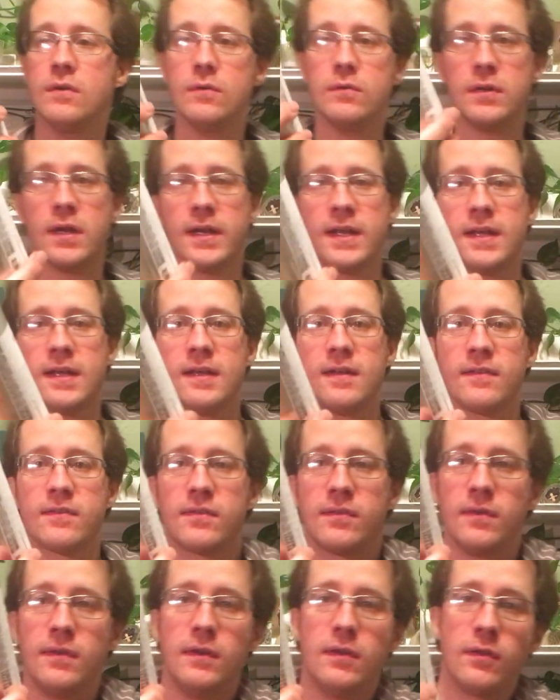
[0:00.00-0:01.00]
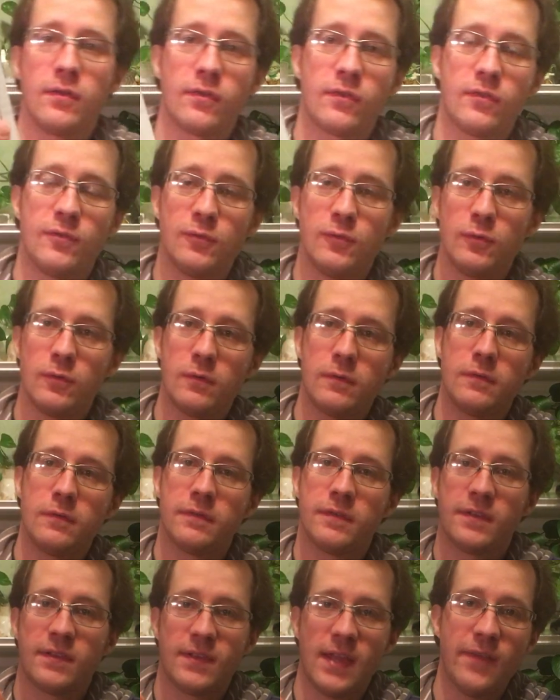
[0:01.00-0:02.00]
Année's Le
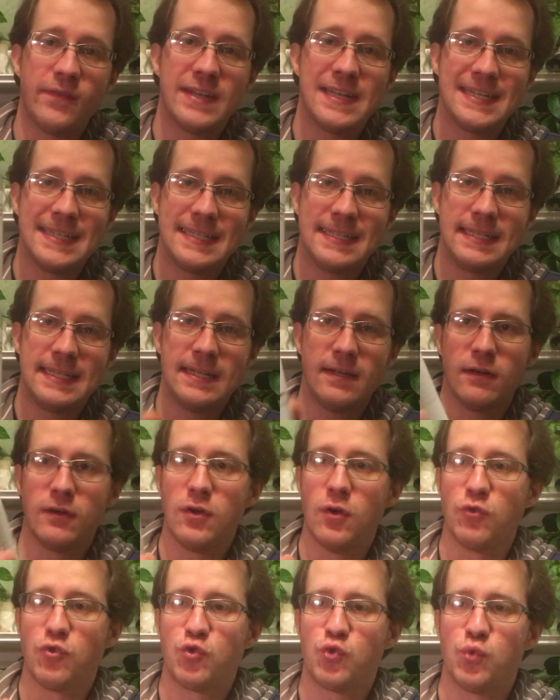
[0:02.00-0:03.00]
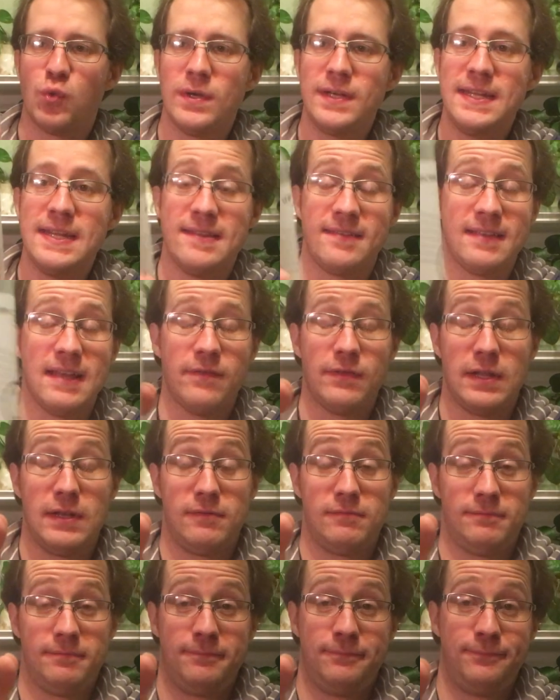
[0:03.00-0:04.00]
Seul 17, or no,
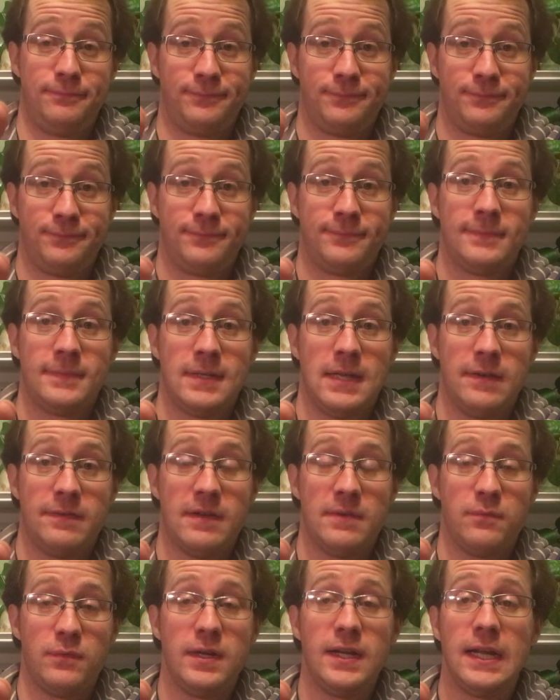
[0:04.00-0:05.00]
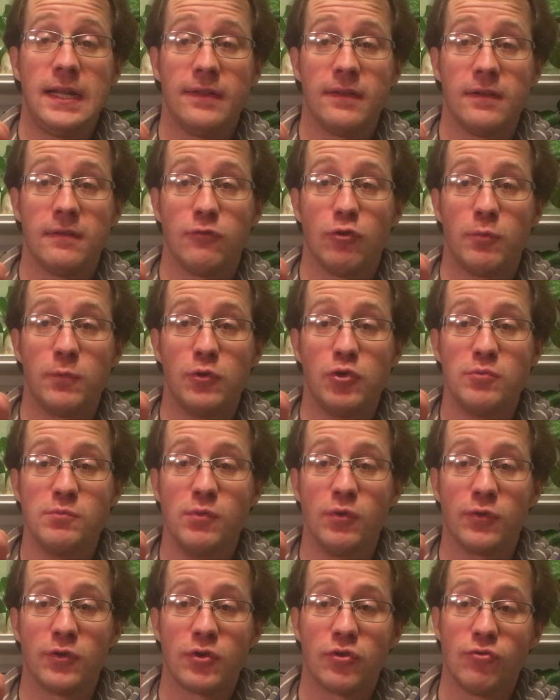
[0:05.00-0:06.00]
27, if I'm reading the Roman
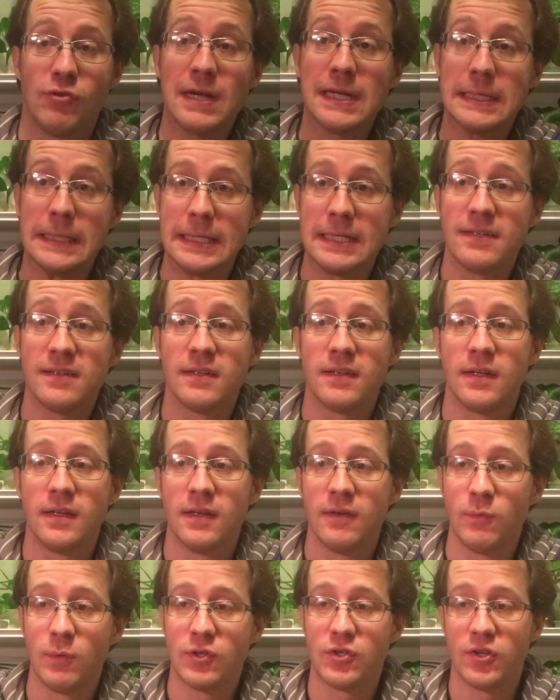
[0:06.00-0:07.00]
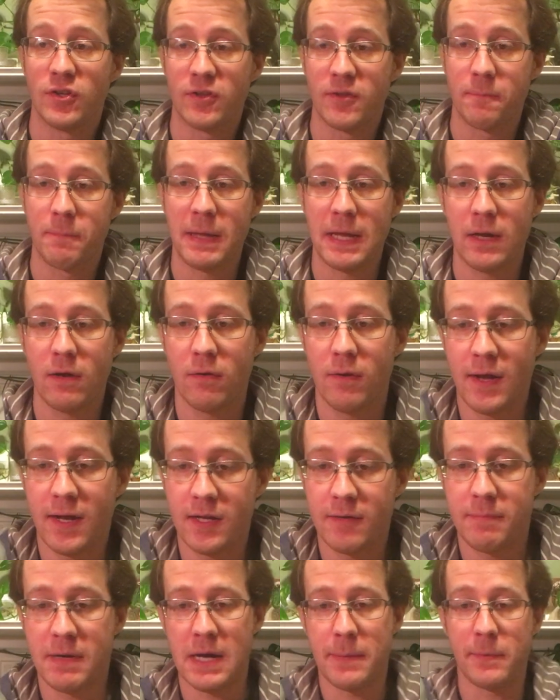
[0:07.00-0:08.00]
numerals correctly, which is pear
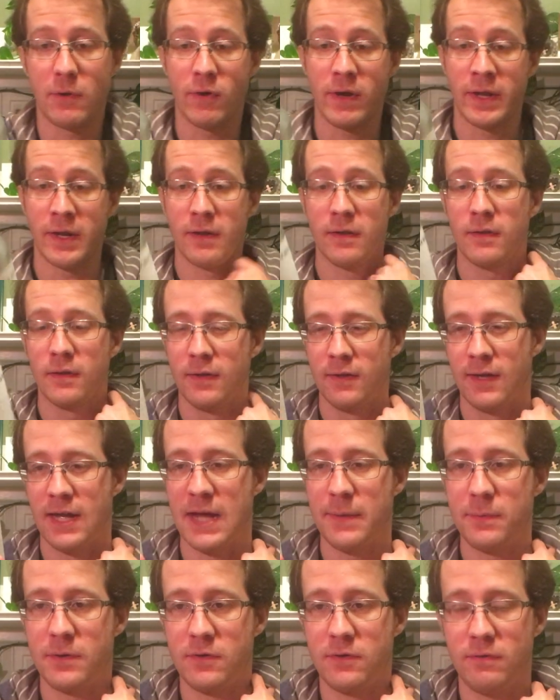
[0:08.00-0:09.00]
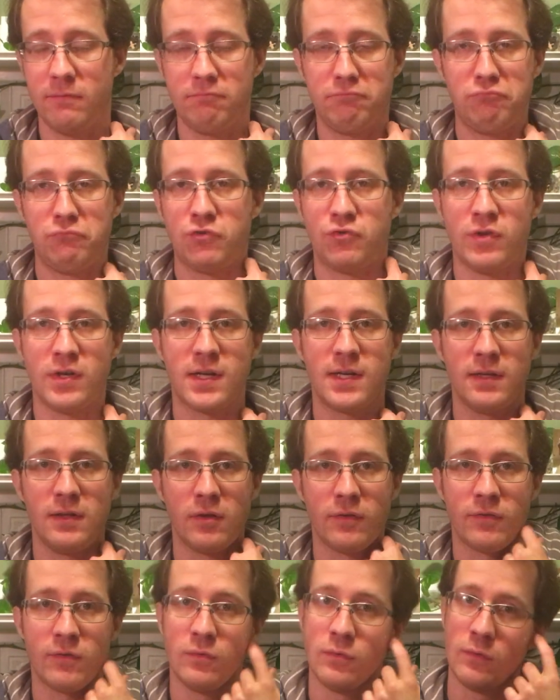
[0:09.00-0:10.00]
and pomegranate. I've been drinking
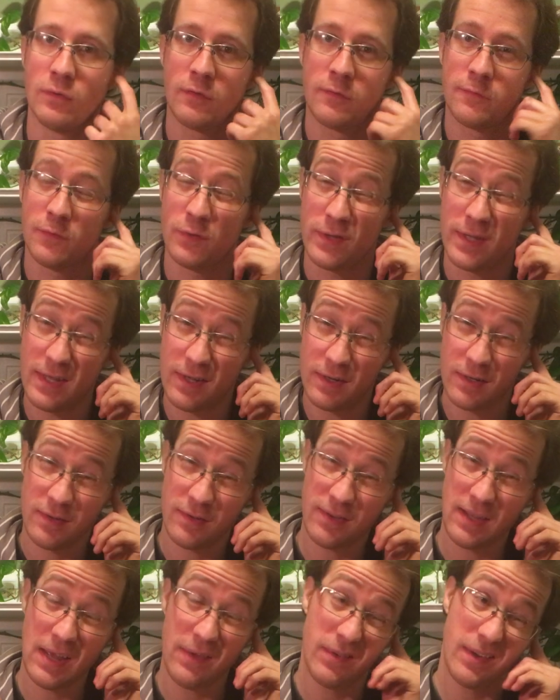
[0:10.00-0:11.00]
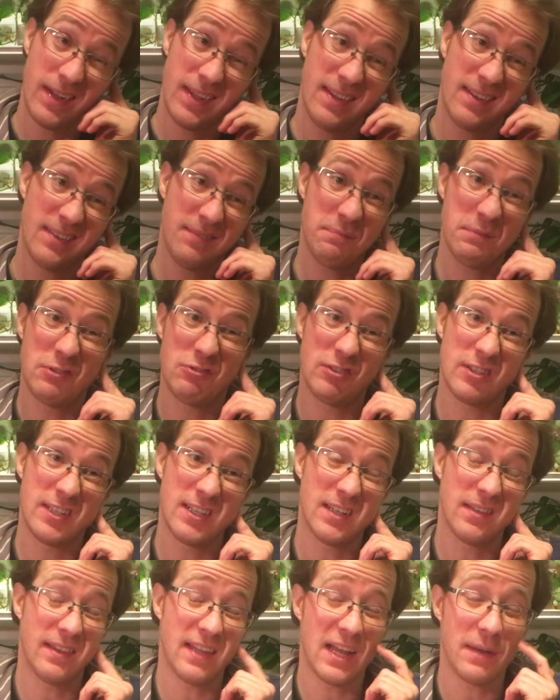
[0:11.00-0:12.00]
Le Seuls for years. Haven't been
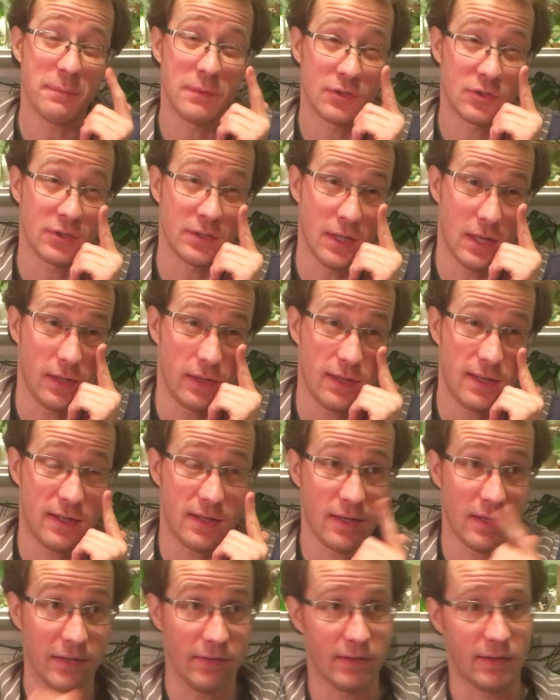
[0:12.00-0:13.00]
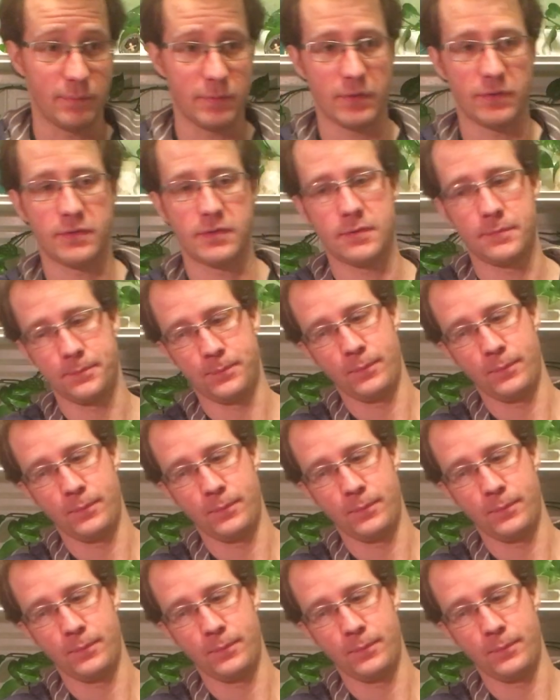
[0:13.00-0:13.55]
drinking it that much lately because I'm just